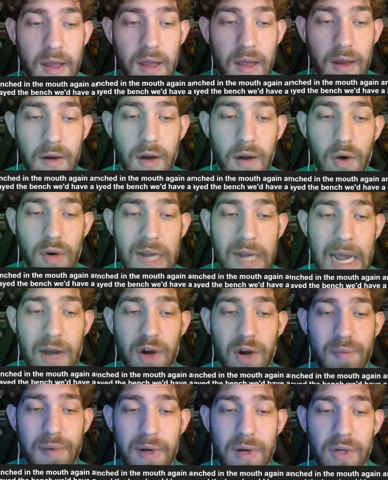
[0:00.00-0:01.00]
And no
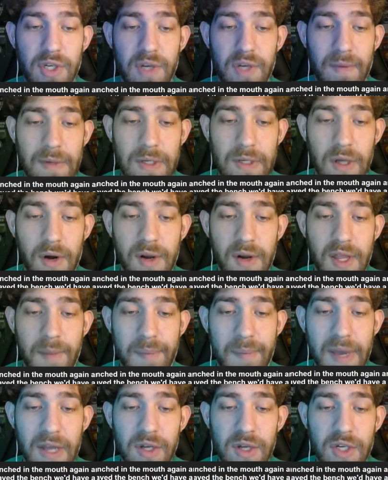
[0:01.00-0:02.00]
counter punch. If he started the
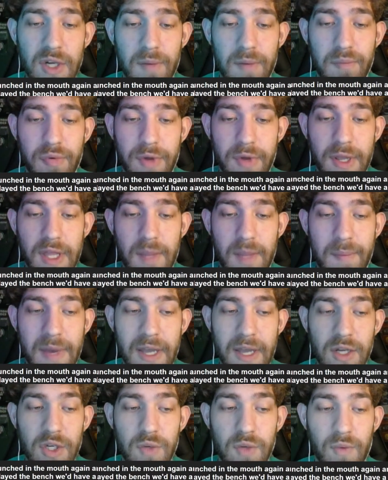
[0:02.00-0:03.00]
bench and played the
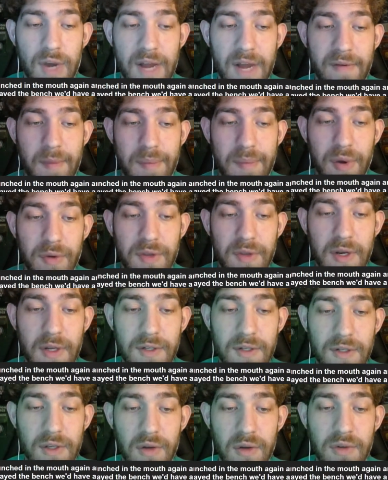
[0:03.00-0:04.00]
bench, would have a built-in
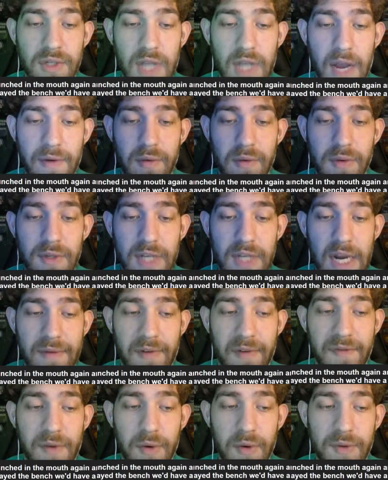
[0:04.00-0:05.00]
excuse. Everyone's gonna have
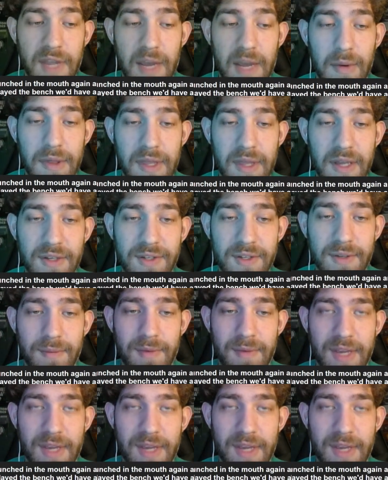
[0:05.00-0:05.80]
a field day with this.